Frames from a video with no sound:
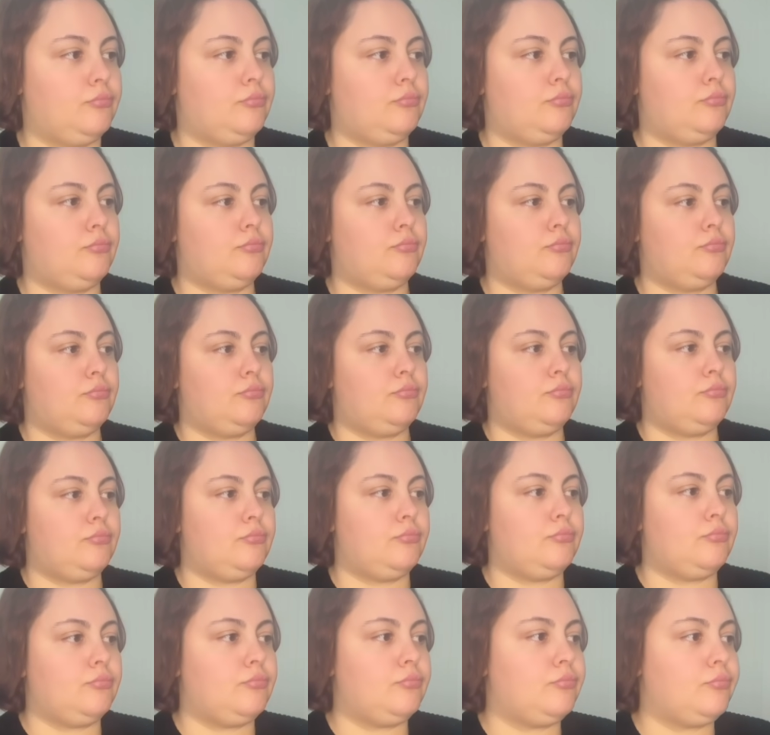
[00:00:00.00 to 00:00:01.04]

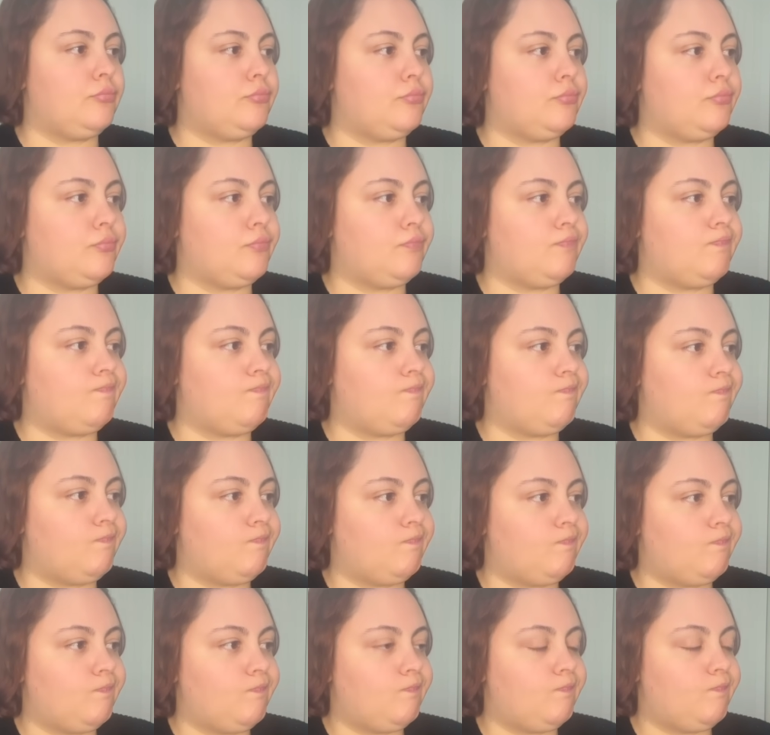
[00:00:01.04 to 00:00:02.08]

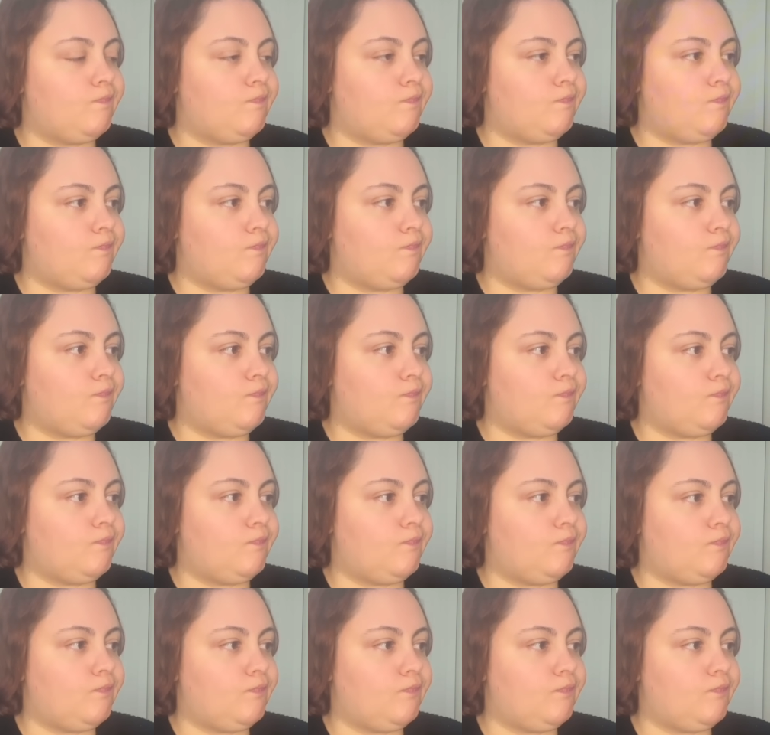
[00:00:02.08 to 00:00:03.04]
This person isn't speaking.